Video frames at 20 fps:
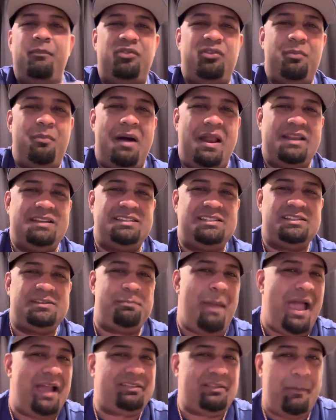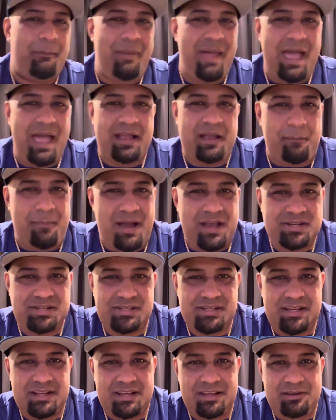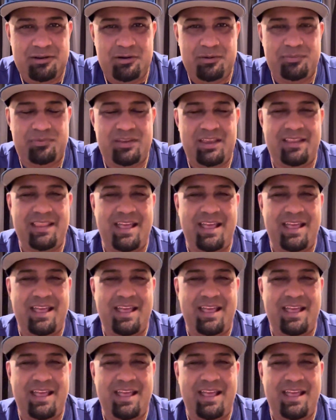Somebody smacked the back of my shit. You know what I'm saying?